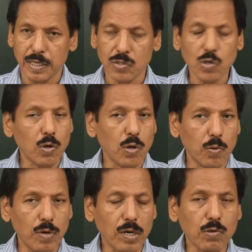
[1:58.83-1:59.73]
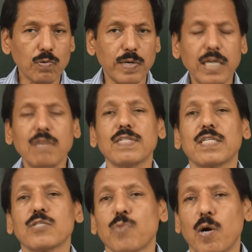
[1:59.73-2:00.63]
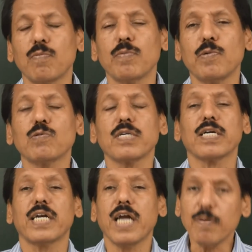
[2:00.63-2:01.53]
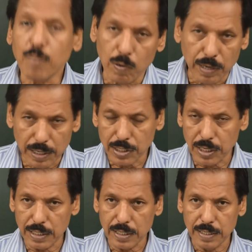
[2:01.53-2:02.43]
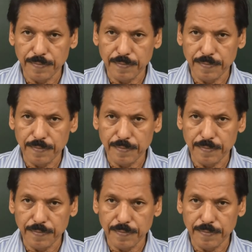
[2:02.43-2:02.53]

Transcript: So we are going to deal with this problem using radar plotting sheet